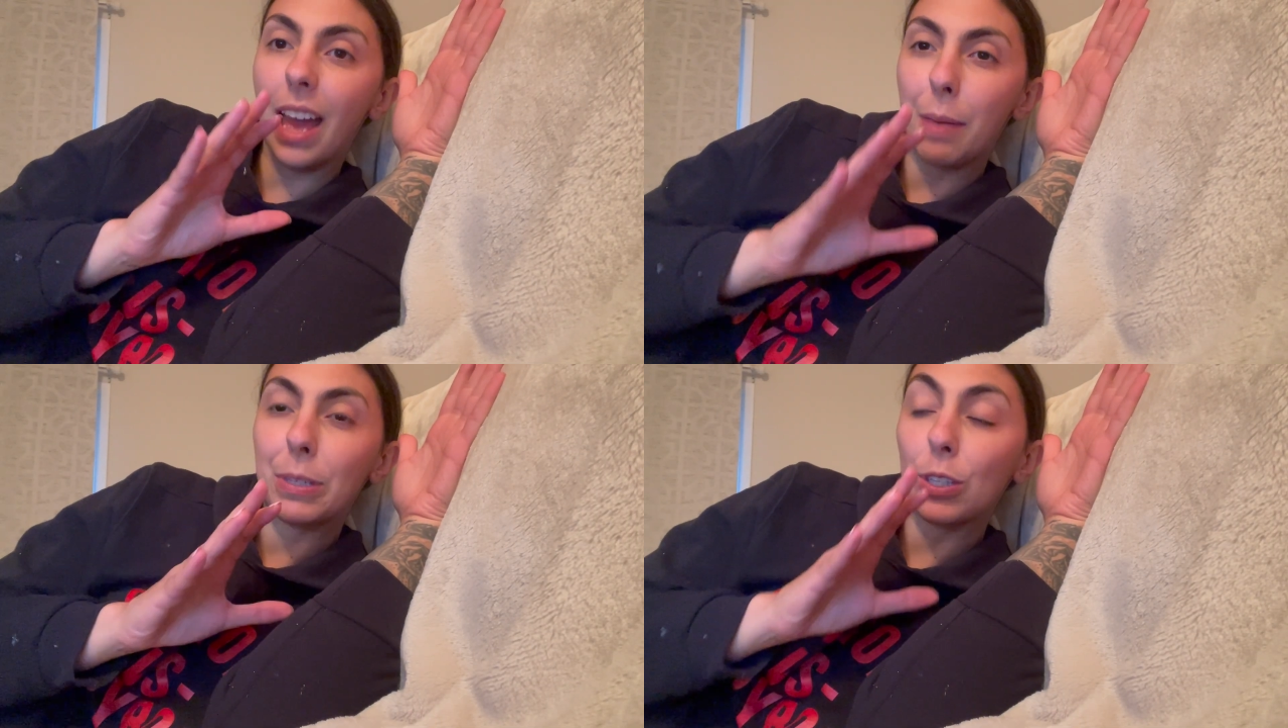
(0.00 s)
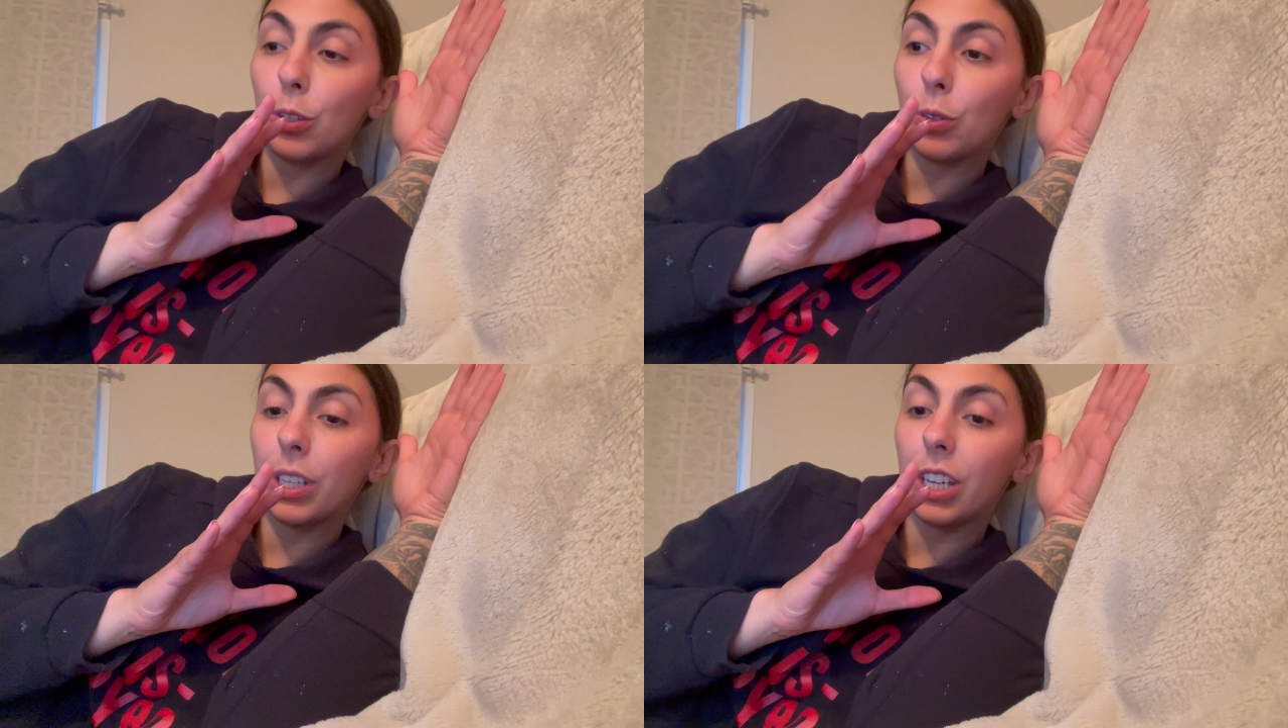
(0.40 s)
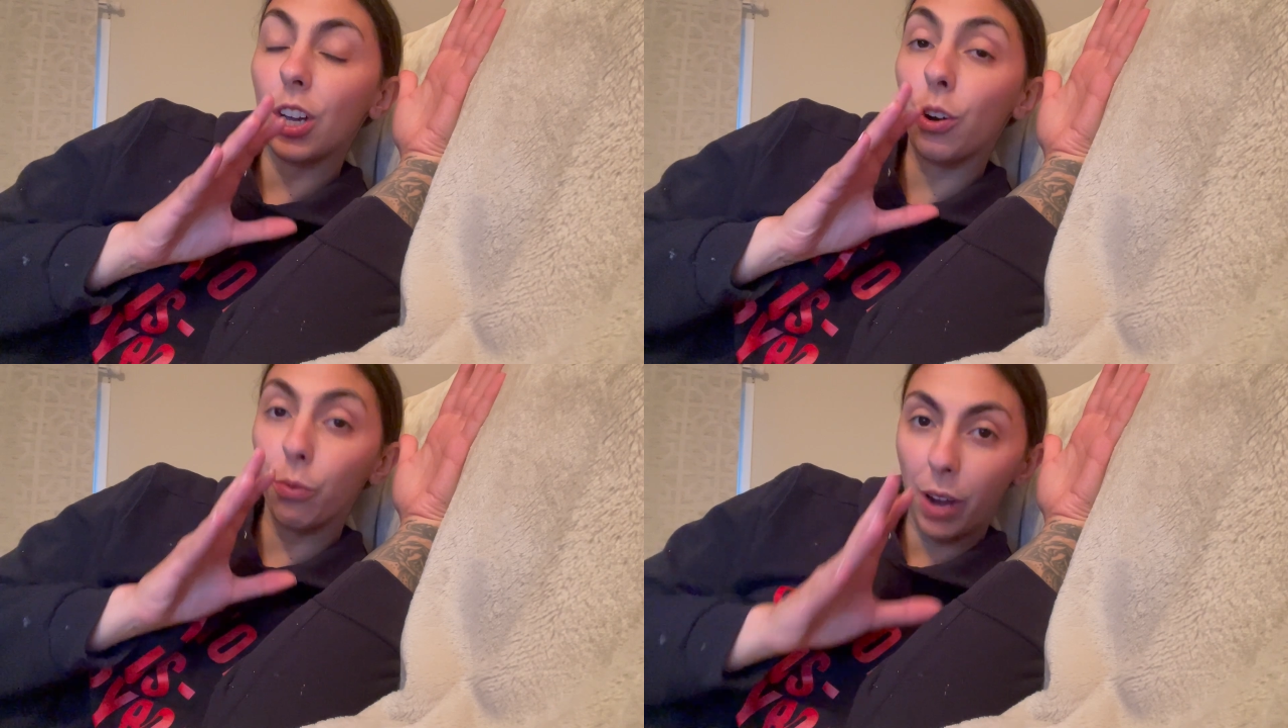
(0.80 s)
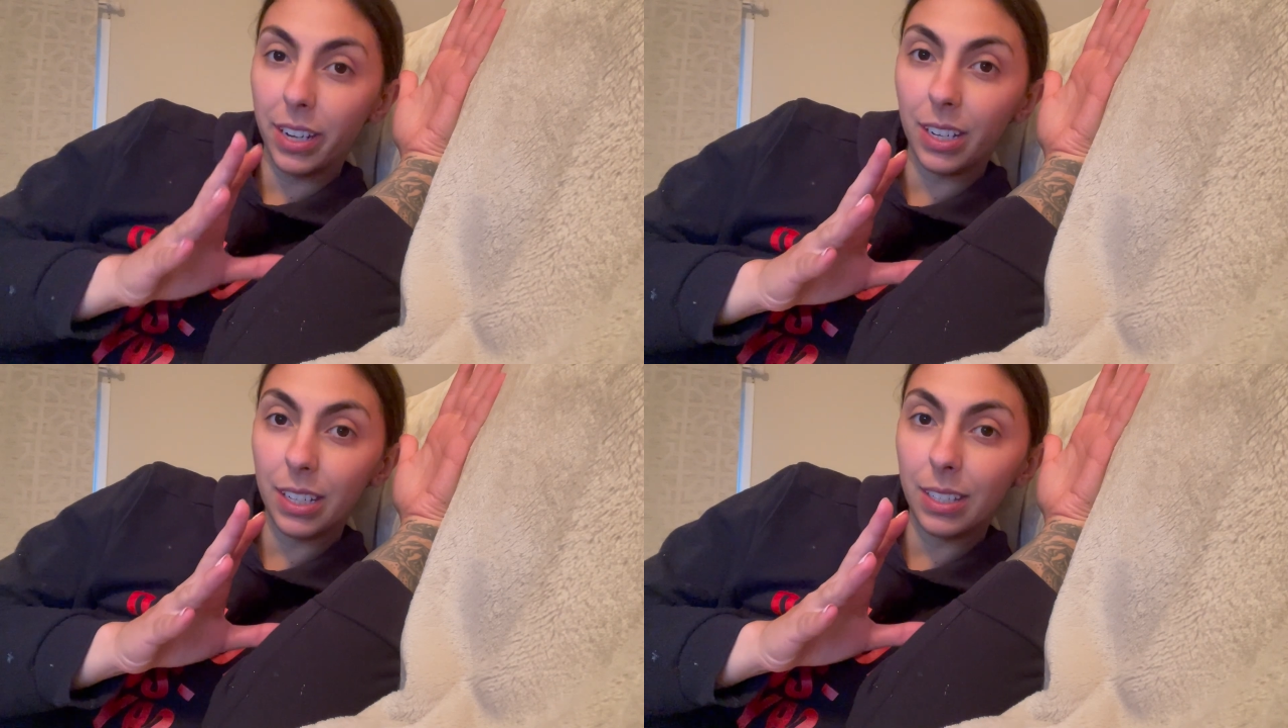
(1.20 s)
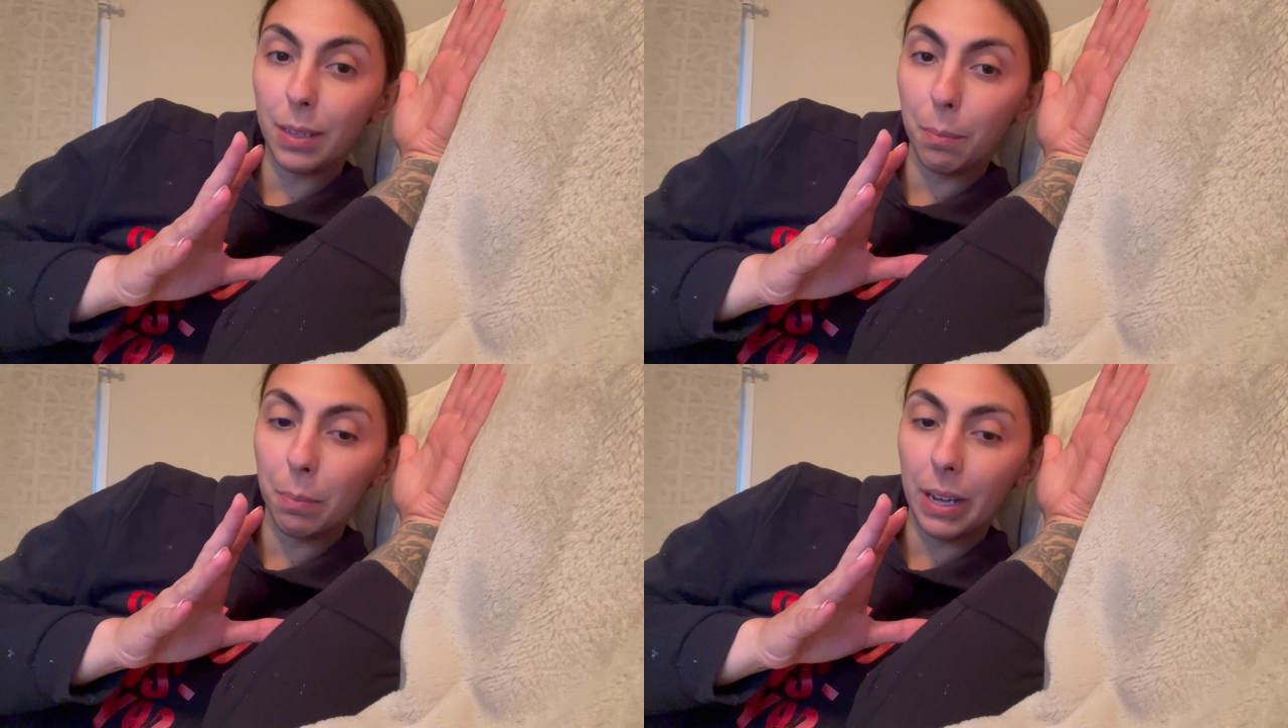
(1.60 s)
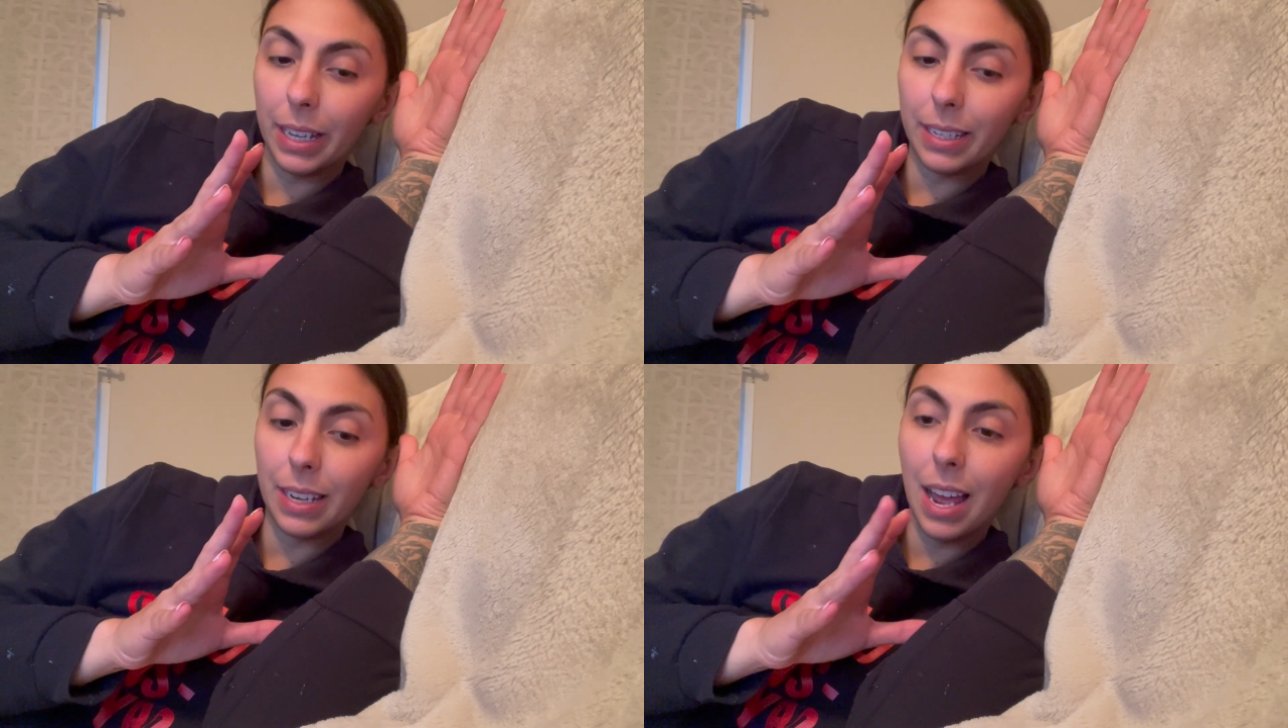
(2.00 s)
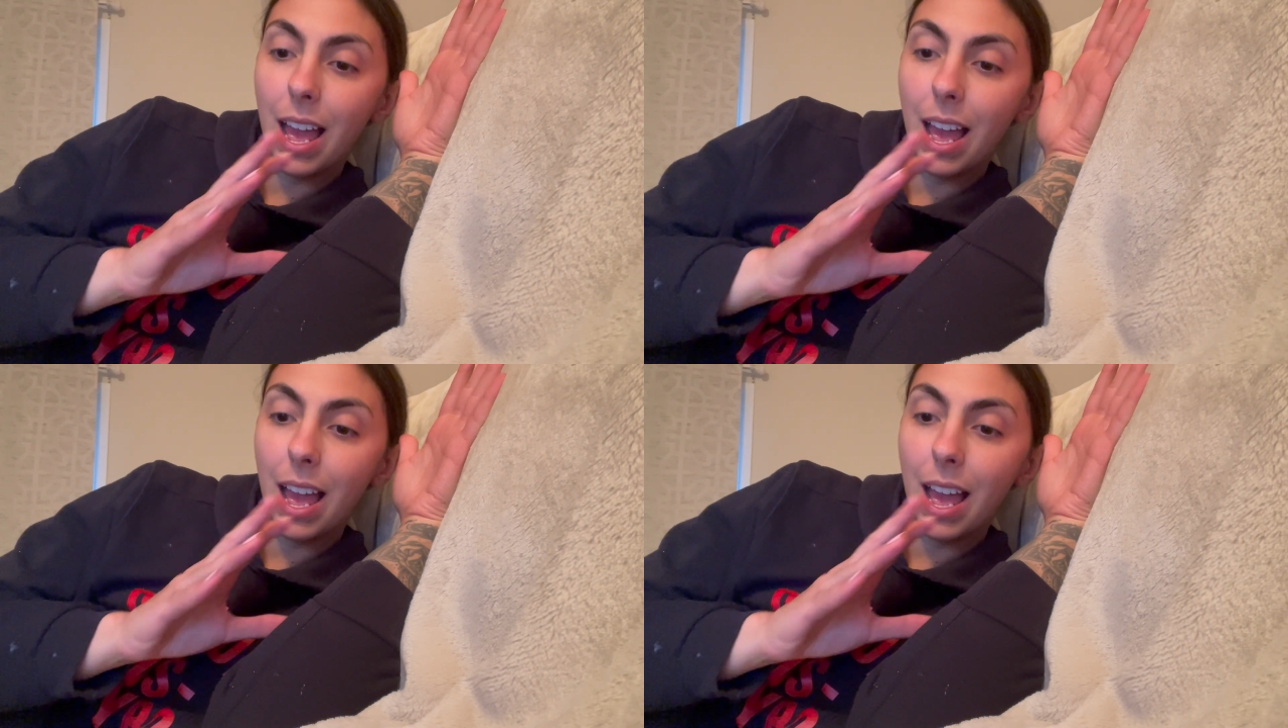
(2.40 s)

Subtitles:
absolutely horrendous, but